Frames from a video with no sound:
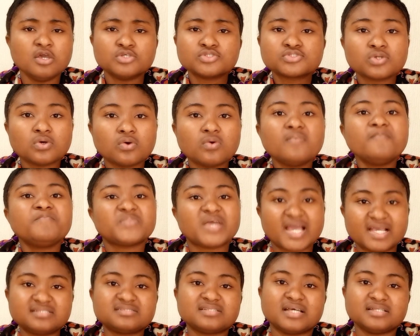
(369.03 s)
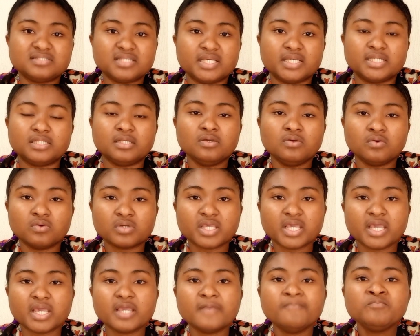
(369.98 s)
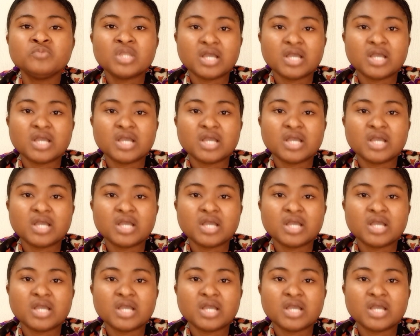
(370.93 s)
So I started. Okay.